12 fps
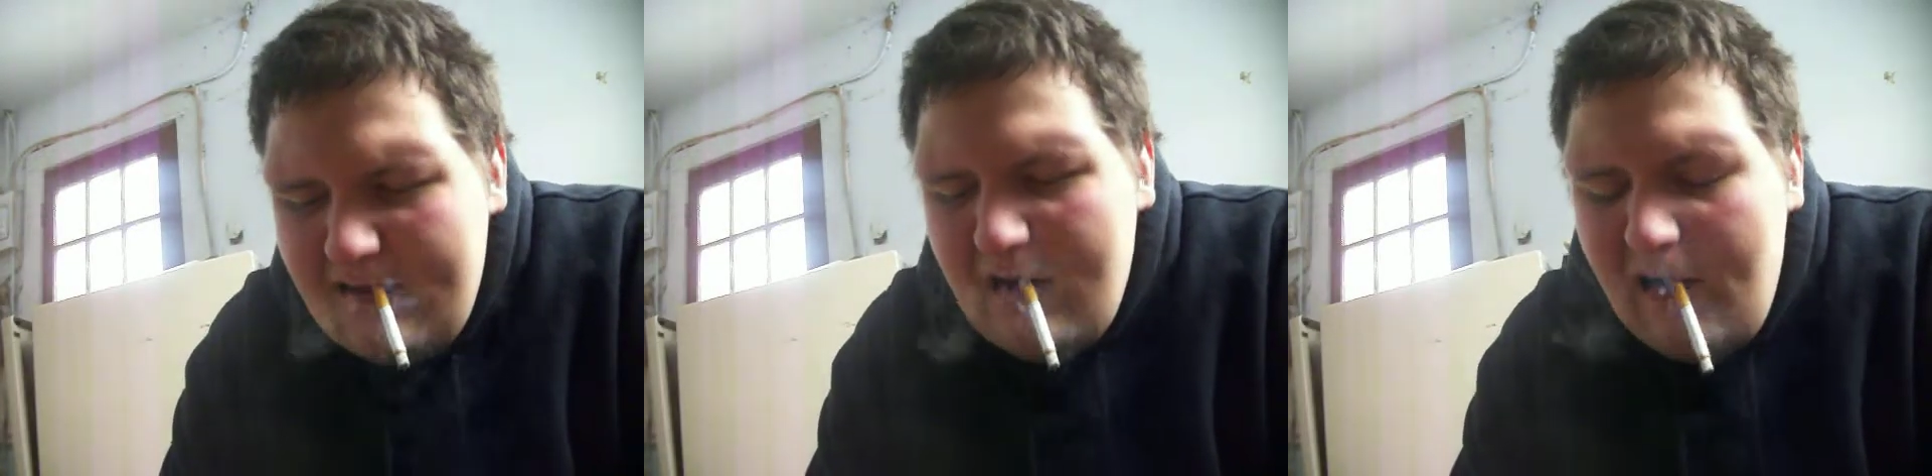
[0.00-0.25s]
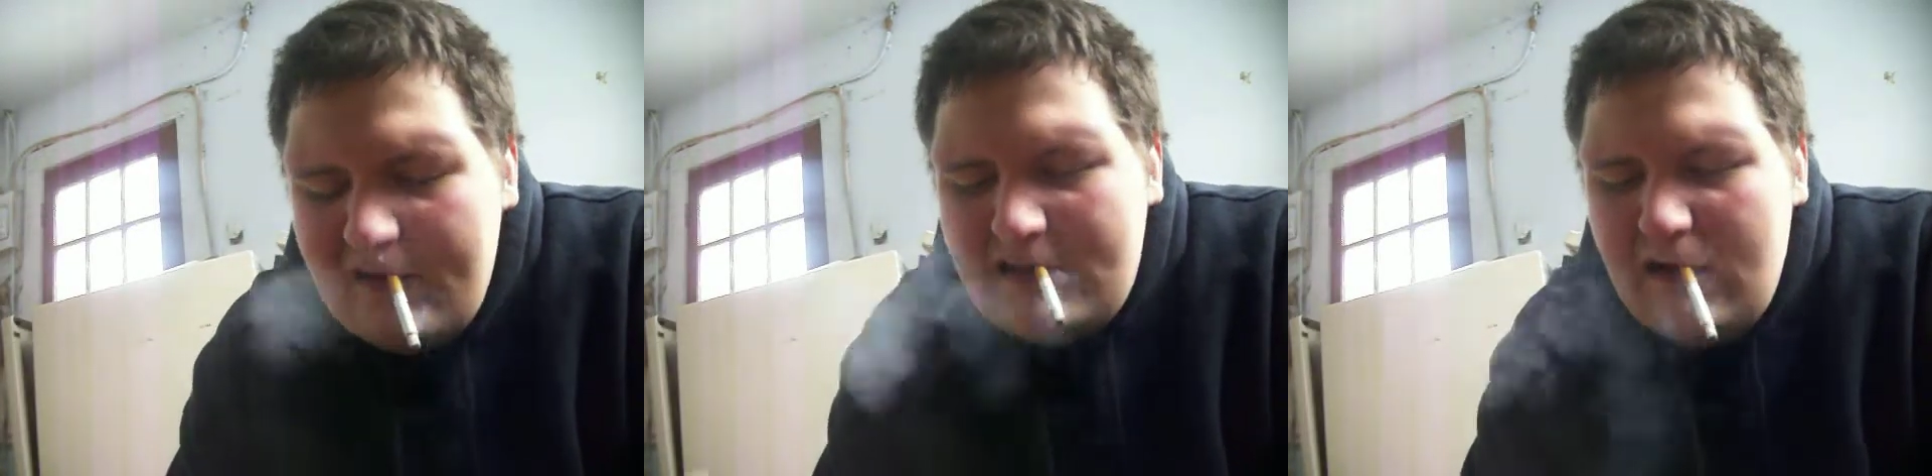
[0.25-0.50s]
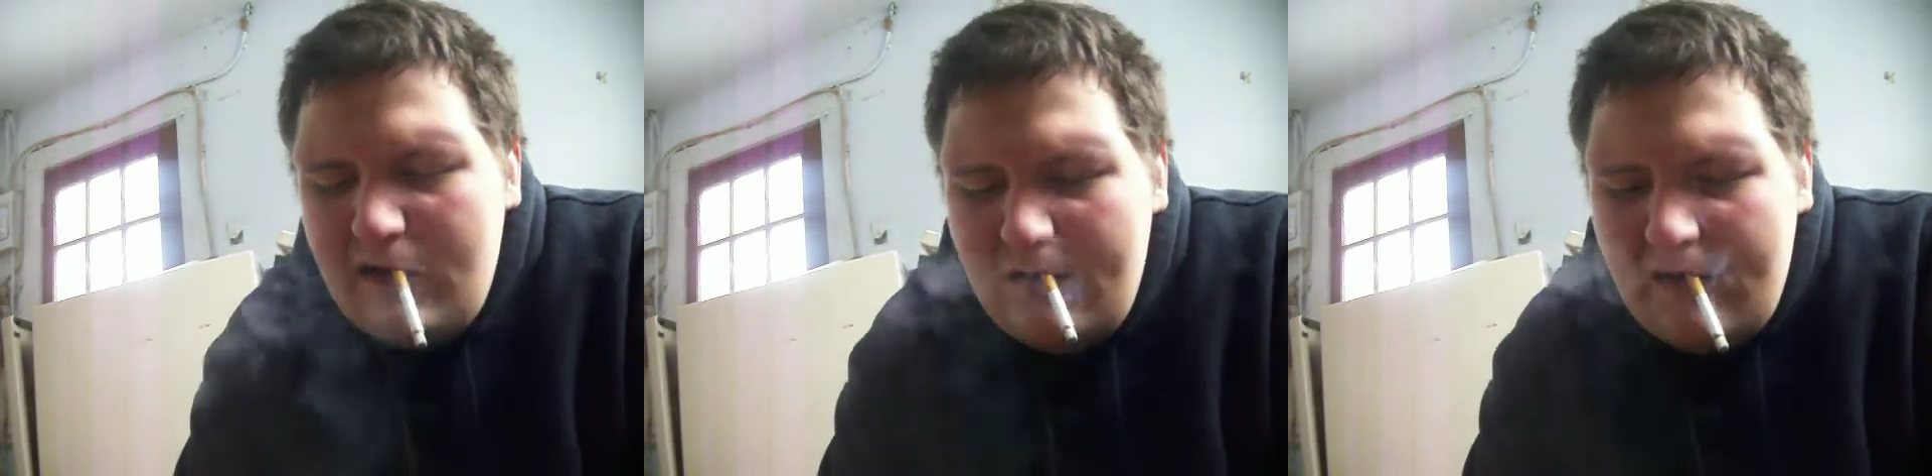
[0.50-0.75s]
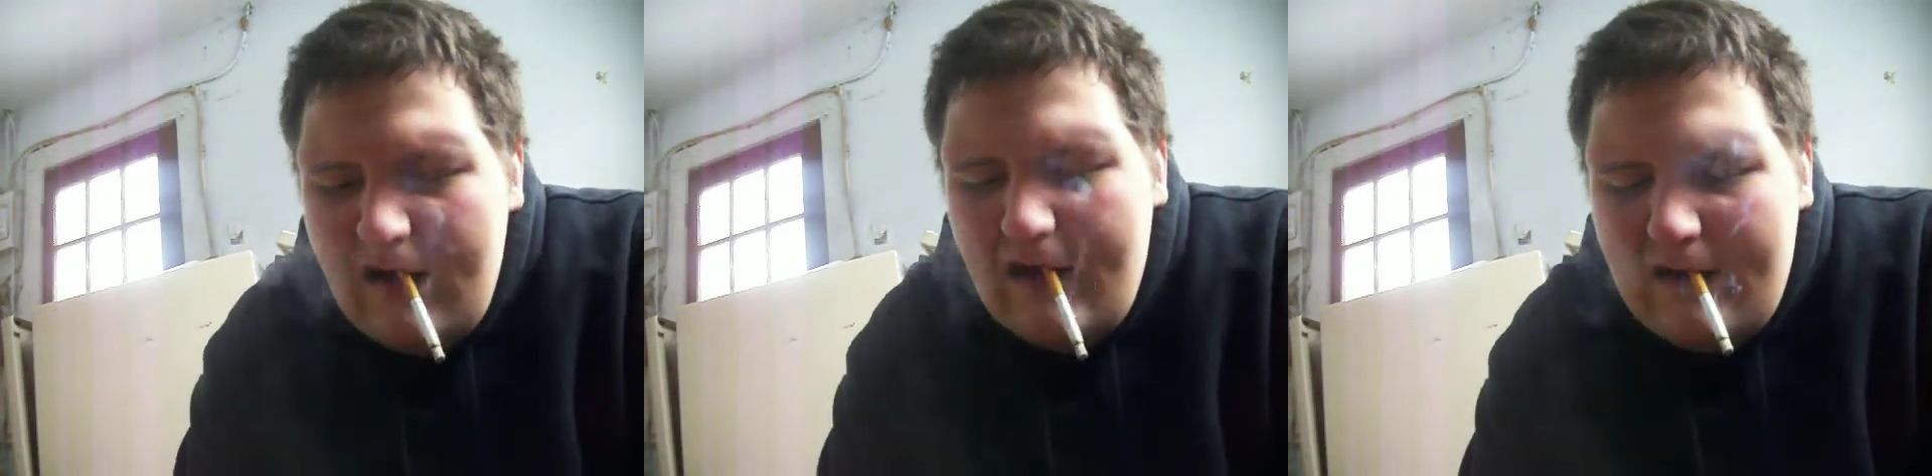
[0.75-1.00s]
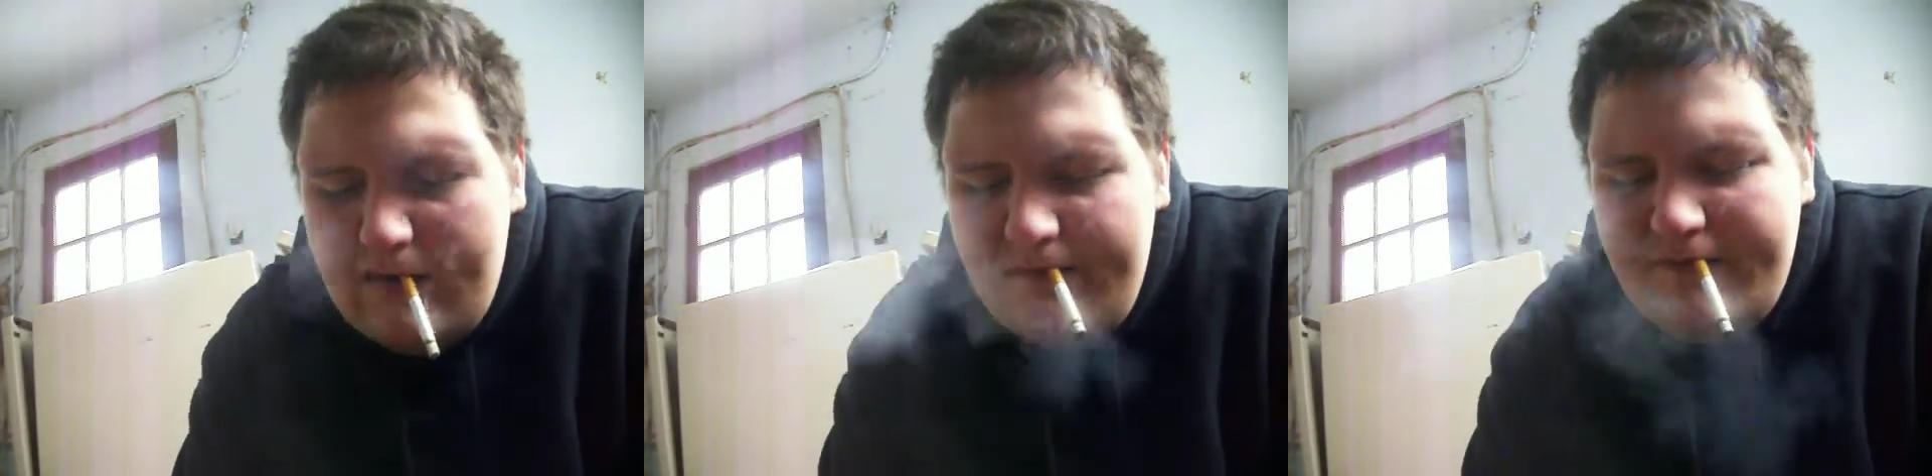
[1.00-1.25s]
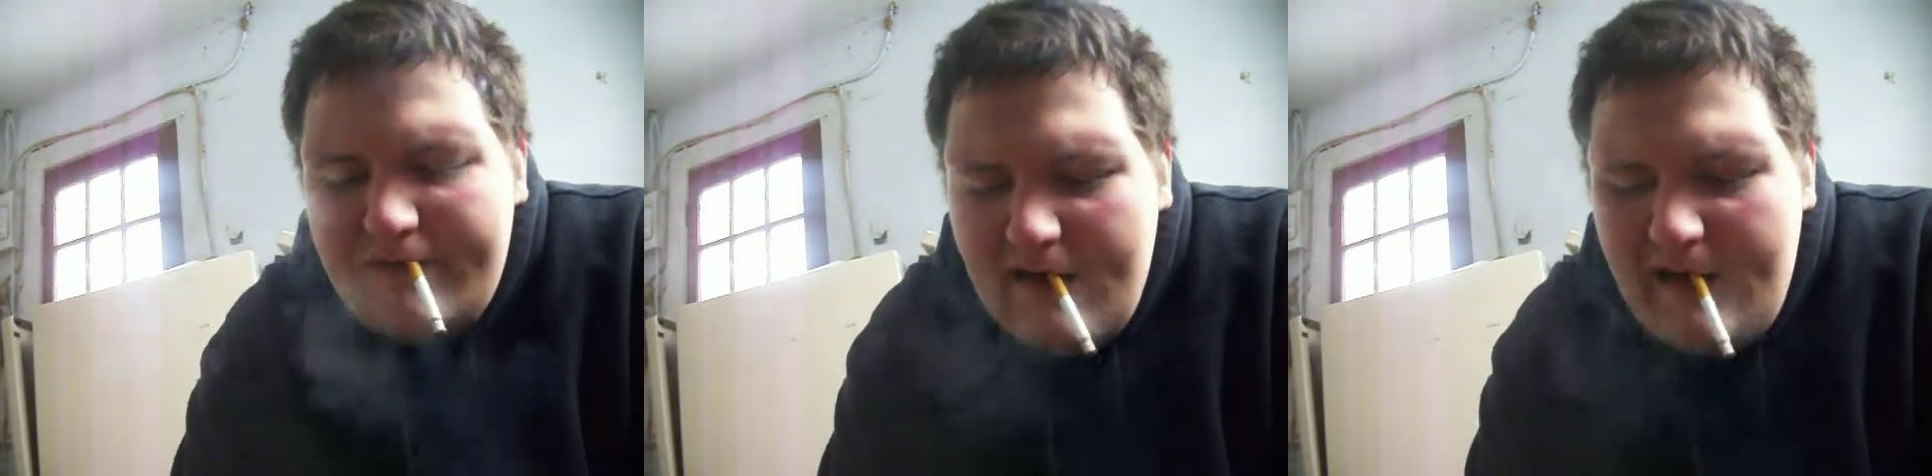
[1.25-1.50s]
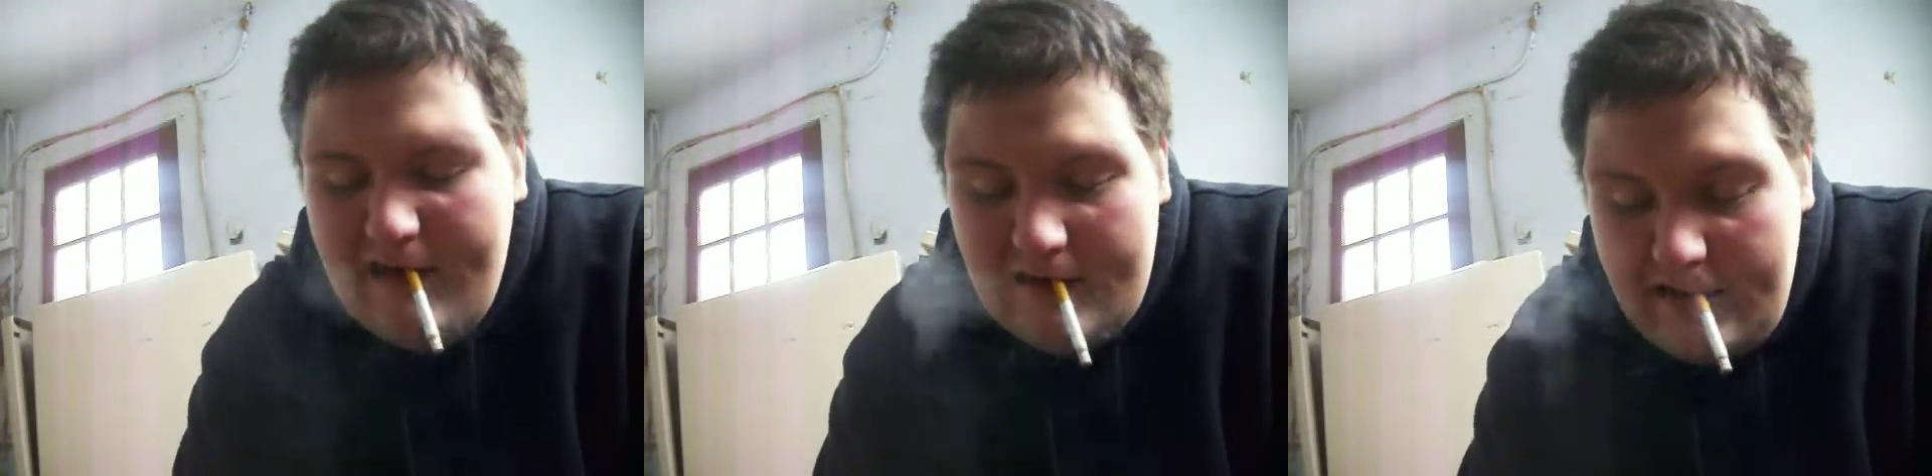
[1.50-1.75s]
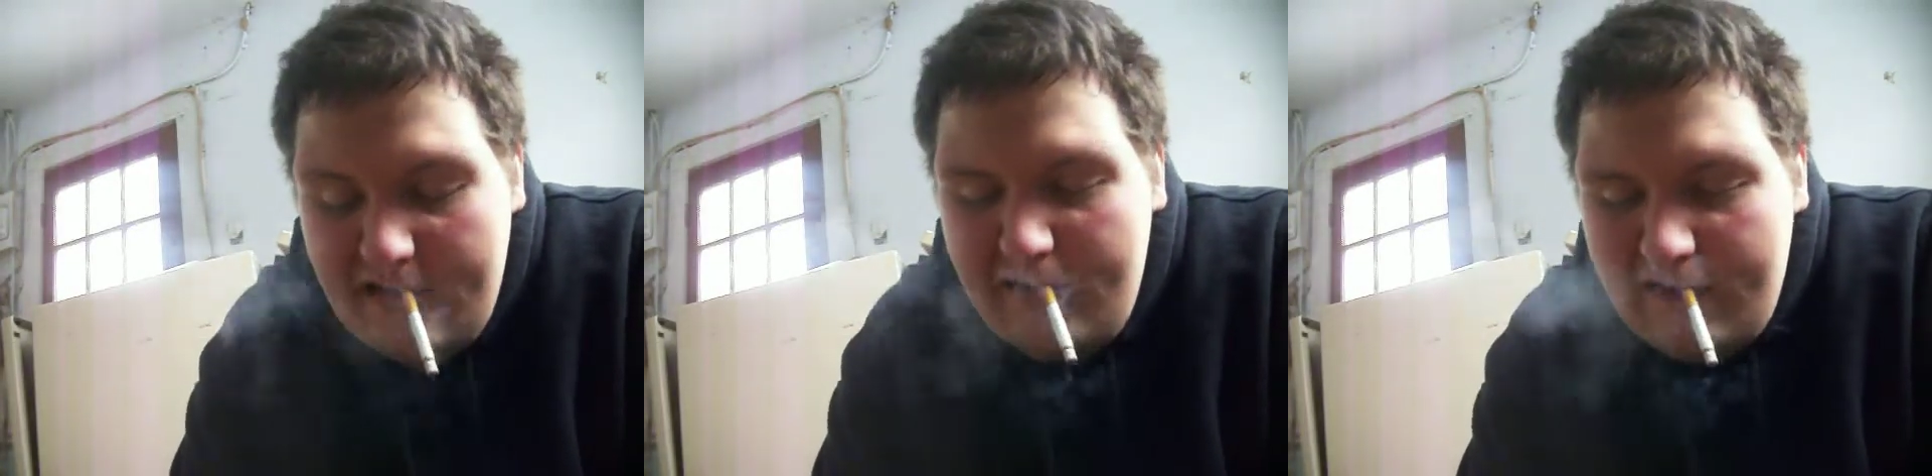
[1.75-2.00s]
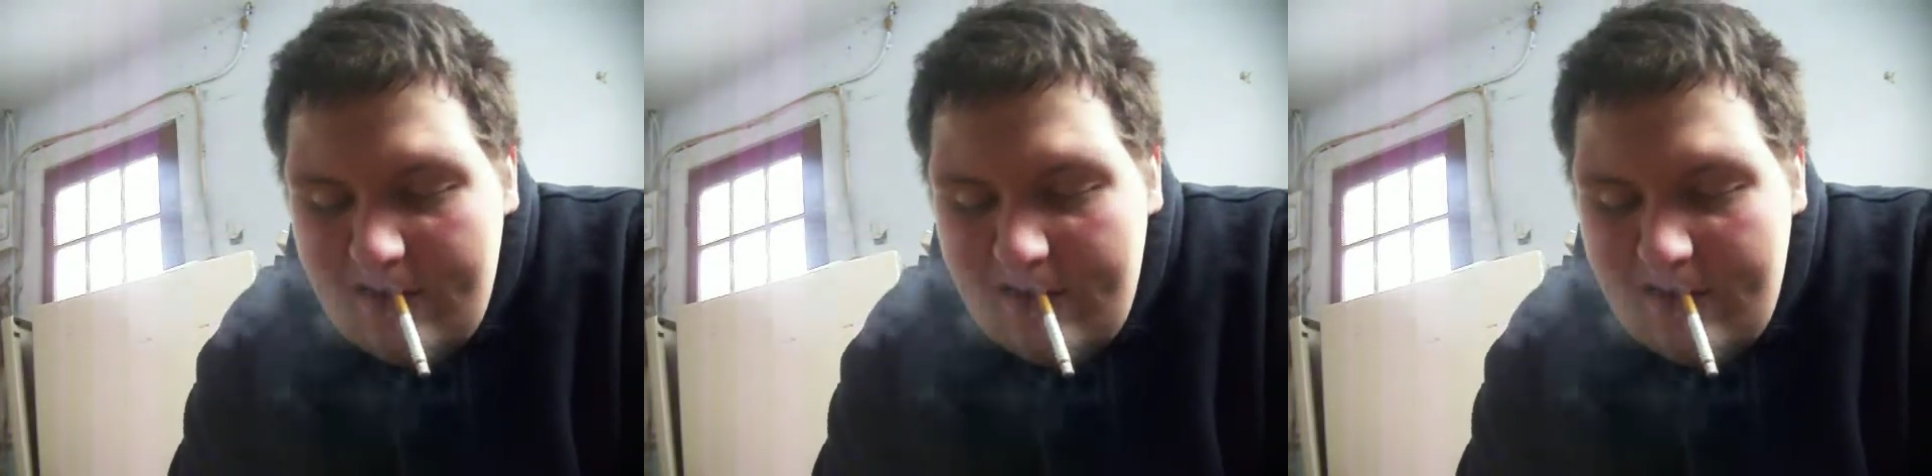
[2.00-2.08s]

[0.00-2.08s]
also ideal